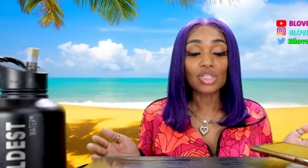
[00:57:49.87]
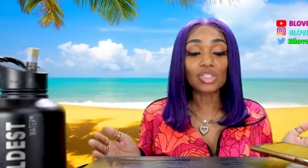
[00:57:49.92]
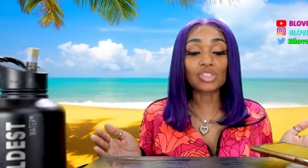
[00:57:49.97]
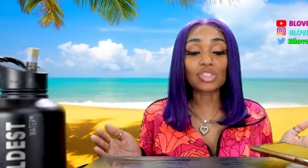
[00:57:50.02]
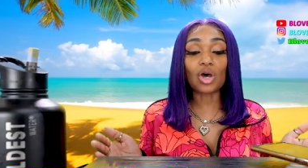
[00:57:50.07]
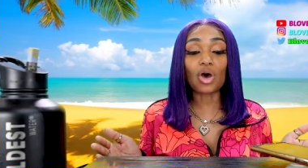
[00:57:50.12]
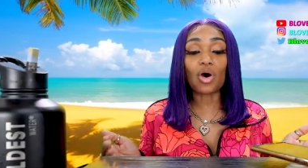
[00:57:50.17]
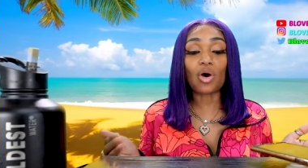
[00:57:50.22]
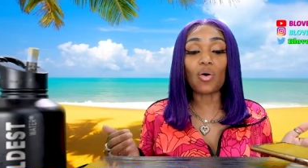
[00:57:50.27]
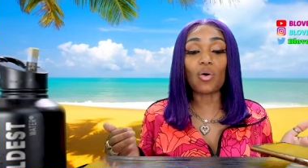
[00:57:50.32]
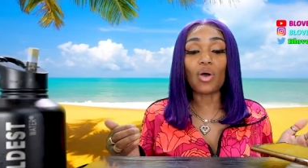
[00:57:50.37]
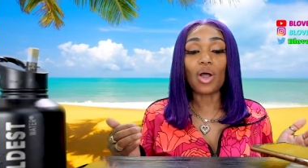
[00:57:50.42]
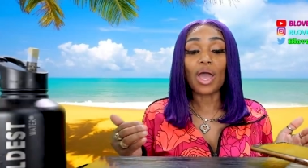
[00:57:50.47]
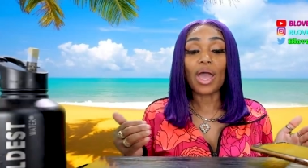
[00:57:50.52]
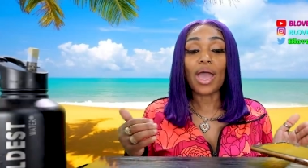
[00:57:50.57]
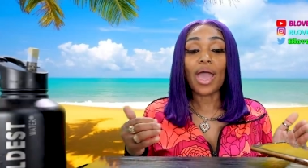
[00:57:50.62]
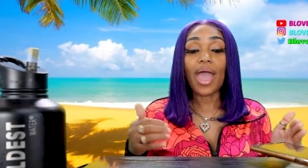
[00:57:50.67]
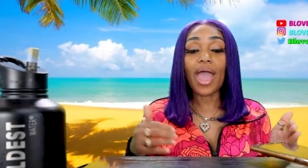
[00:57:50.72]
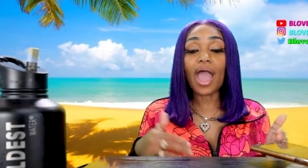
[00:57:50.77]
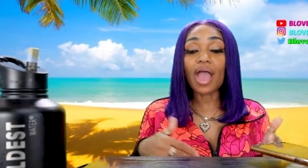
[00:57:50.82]
So
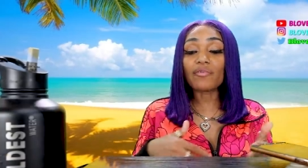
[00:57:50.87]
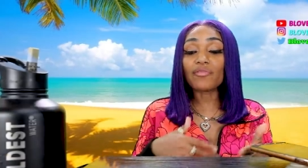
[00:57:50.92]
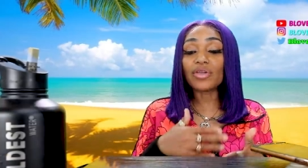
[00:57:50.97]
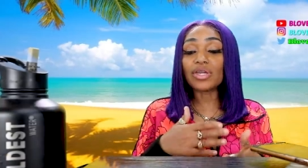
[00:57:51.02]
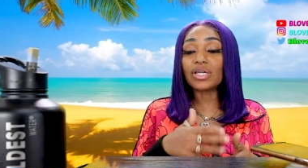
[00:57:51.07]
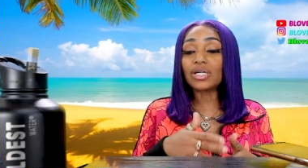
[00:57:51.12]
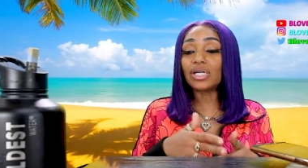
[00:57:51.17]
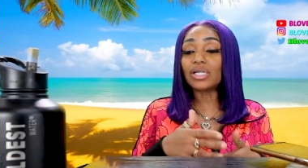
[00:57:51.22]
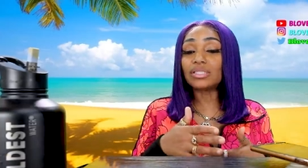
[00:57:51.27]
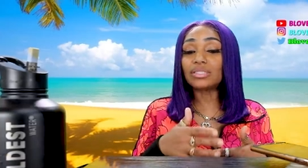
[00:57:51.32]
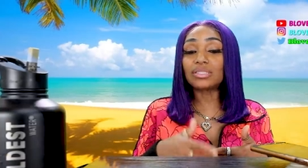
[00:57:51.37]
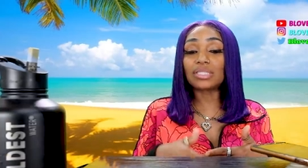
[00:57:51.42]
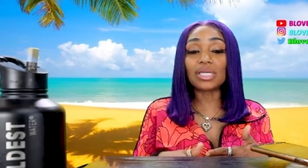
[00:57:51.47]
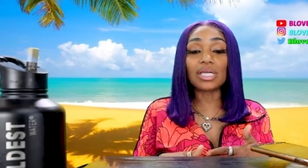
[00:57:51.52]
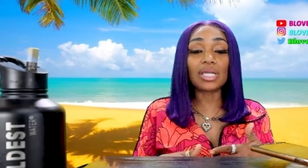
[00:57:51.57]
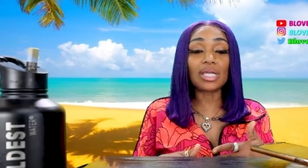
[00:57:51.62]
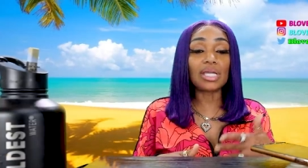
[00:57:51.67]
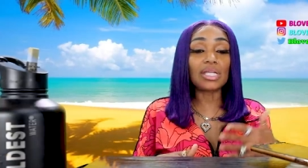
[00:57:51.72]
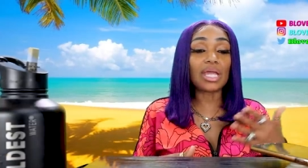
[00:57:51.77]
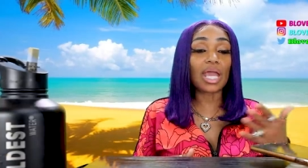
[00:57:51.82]
every good
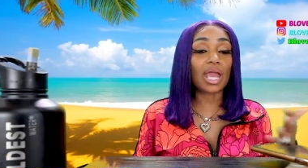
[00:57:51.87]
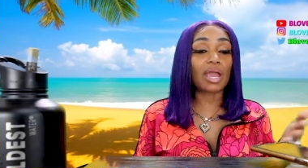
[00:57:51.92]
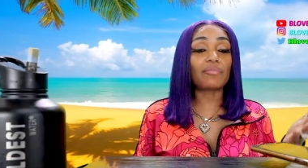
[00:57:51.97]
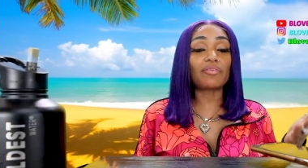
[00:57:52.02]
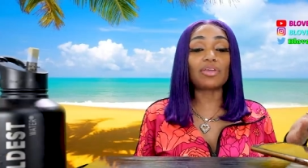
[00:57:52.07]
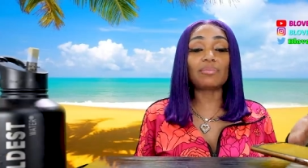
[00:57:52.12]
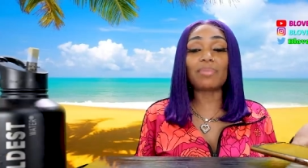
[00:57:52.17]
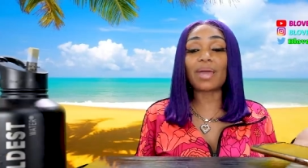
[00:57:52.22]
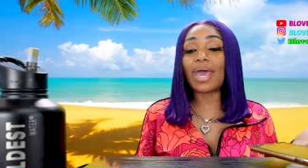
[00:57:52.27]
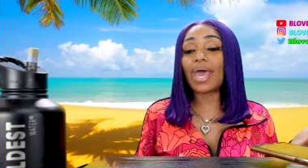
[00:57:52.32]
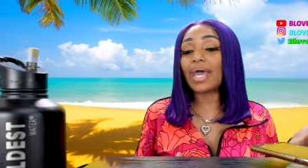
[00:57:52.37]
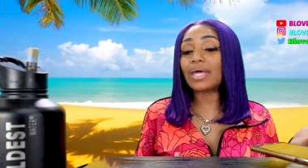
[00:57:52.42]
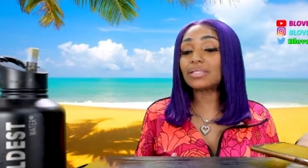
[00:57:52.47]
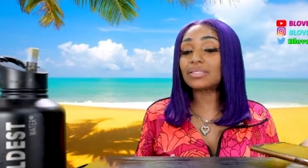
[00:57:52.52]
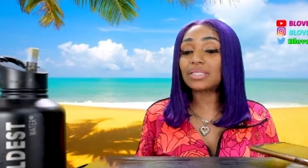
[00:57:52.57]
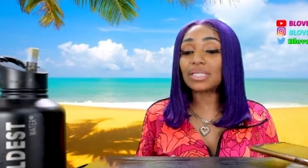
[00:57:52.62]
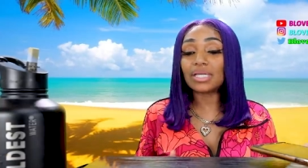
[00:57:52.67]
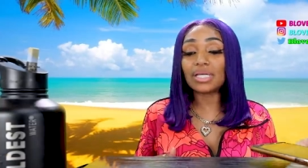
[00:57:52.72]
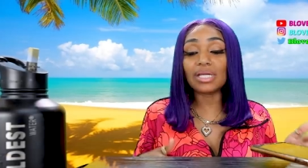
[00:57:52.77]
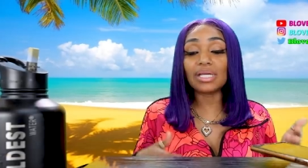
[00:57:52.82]
deed, every
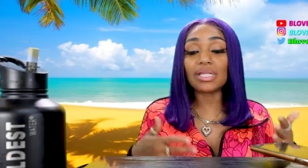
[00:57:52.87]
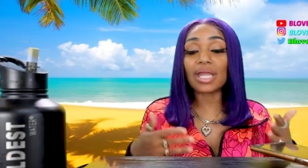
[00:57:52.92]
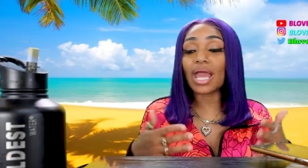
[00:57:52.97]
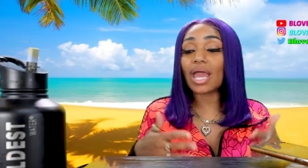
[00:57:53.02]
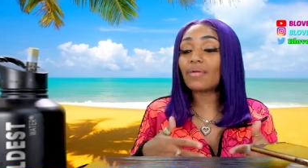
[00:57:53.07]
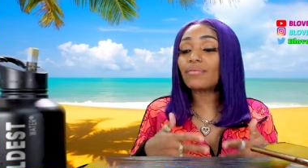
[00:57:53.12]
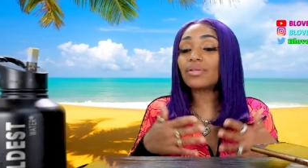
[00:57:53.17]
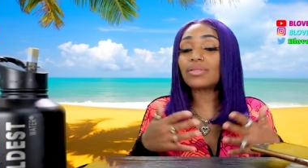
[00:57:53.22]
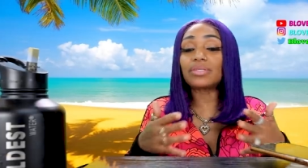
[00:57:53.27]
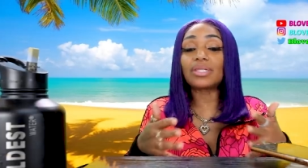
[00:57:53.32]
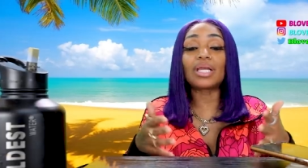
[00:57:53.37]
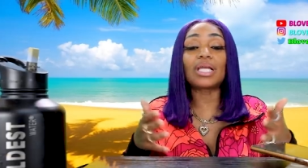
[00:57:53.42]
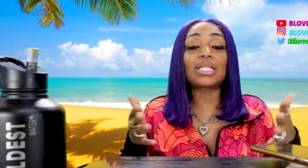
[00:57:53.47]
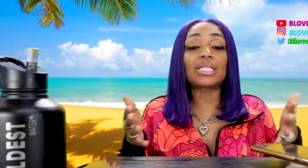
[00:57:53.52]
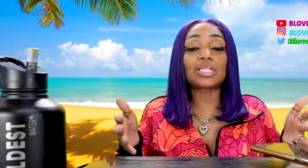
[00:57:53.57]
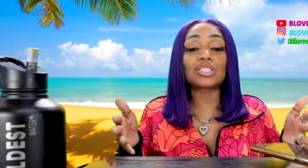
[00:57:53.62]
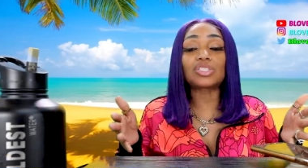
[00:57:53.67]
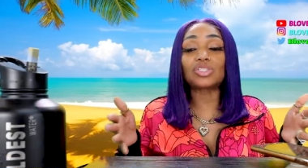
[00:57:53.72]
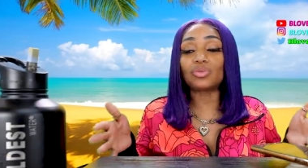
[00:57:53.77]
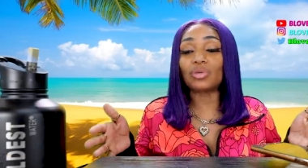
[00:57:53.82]
bad deed, everything
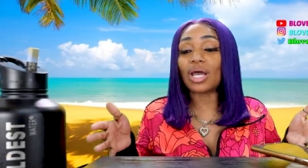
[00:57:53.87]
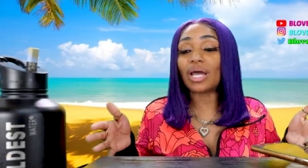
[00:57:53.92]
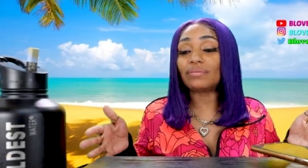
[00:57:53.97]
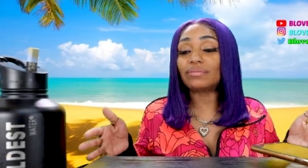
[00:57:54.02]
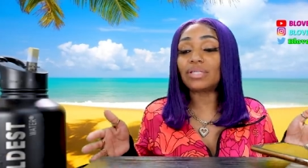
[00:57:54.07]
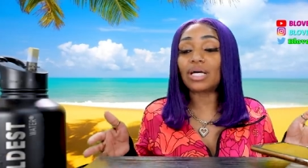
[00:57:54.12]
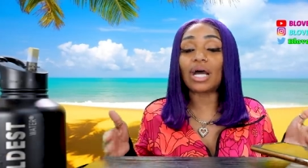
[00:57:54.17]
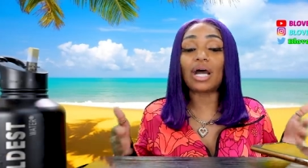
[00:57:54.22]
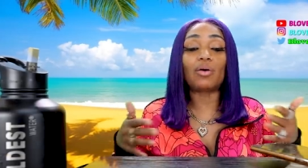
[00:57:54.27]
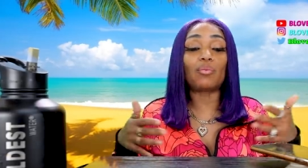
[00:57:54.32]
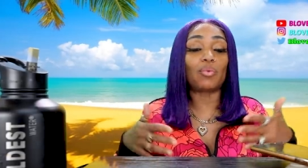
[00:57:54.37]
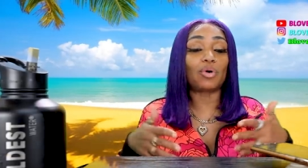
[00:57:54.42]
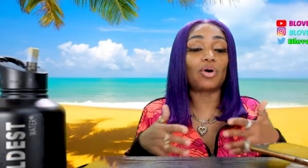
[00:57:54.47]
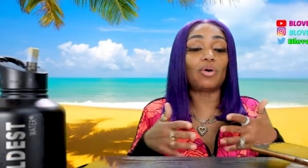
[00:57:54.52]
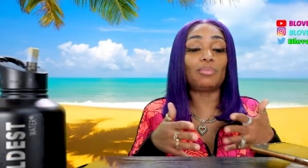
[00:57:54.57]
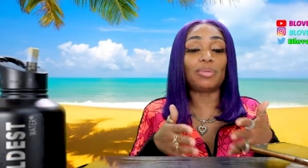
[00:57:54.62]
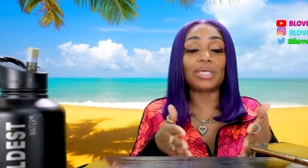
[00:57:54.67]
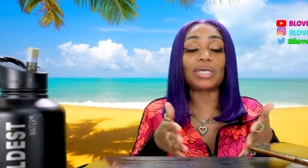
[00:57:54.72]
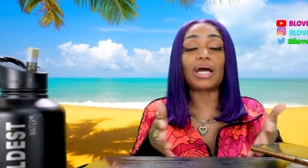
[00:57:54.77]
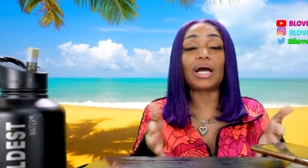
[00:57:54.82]
that you have done
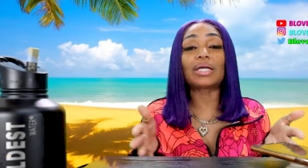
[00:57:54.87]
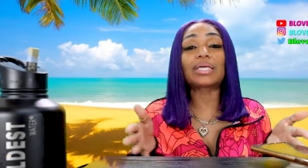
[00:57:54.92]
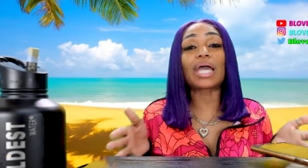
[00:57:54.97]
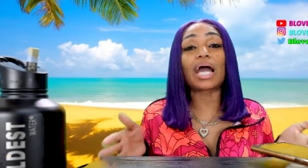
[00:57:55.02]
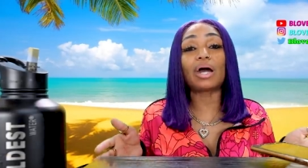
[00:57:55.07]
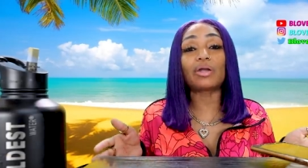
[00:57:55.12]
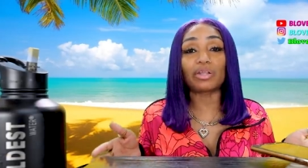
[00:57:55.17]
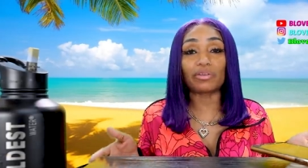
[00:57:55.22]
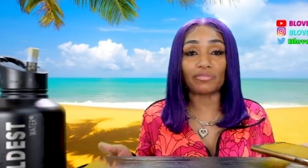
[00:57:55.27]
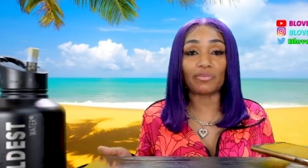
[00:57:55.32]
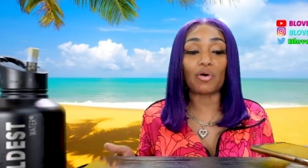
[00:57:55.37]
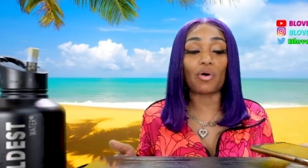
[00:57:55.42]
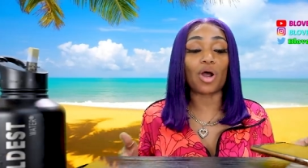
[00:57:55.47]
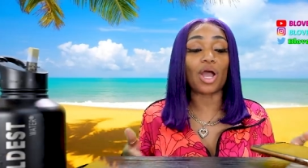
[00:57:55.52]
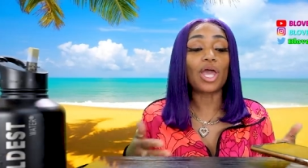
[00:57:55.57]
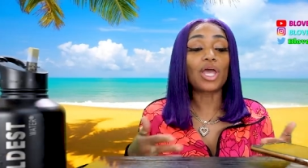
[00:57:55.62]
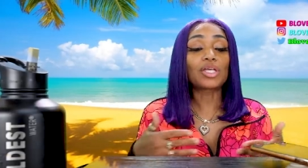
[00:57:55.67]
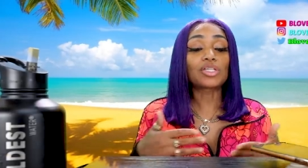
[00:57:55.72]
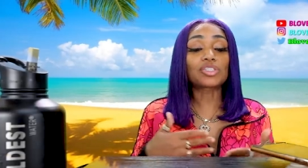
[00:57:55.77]
will be accounted for.